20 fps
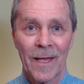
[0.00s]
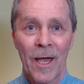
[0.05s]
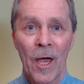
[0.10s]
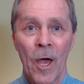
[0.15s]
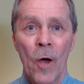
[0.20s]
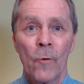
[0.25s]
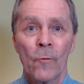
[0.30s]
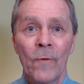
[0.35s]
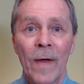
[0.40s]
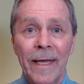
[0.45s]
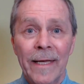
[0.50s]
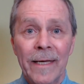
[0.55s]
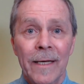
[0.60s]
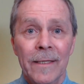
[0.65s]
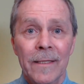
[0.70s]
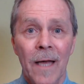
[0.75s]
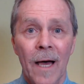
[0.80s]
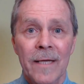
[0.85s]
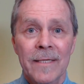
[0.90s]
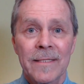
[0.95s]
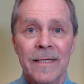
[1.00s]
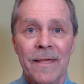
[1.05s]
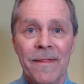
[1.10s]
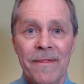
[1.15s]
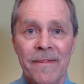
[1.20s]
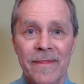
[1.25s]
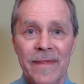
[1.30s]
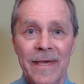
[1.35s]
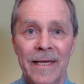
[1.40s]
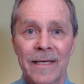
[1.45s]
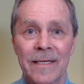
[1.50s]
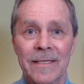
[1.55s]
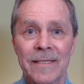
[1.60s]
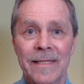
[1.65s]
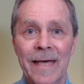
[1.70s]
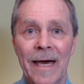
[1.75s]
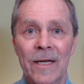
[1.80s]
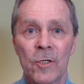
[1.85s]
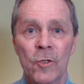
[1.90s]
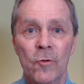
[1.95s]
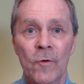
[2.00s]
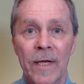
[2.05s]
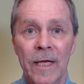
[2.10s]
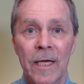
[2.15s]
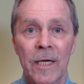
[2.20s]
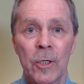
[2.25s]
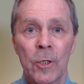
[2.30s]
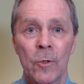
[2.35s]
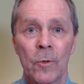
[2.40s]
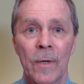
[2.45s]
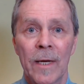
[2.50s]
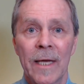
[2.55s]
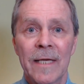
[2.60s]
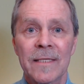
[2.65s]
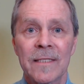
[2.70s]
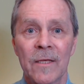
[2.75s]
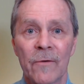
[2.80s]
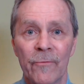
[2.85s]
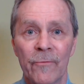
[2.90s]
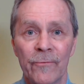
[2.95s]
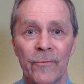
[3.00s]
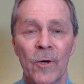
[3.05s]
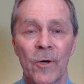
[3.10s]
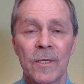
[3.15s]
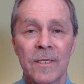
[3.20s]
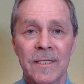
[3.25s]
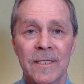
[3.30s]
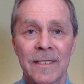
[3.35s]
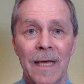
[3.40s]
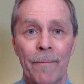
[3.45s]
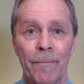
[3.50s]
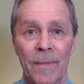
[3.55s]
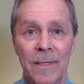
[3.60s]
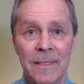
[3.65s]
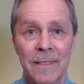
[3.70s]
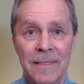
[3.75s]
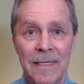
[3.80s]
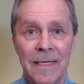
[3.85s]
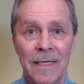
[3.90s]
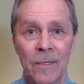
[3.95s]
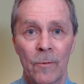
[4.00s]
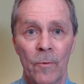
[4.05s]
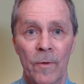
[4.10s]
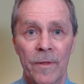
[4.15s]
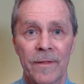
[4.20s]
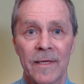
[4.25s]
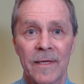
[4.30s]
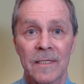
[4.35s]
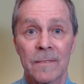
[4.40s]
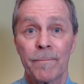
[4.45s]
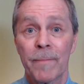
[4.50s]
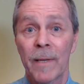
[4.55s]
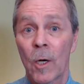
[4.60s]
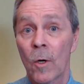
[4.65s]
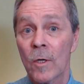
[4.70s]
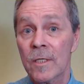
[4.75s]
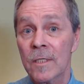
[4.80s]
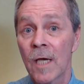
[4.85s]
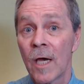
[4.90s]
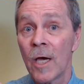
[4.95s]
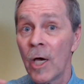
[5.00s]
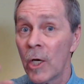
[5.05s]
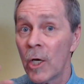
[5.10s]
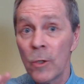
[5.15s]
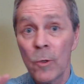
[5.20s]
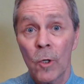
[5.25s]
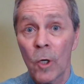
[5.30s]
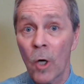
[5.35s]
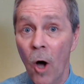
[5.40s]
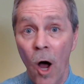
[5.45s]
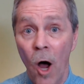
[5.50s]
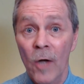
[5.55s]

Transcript: Recognizing things that trigger you is the first step in dealing with this because you can't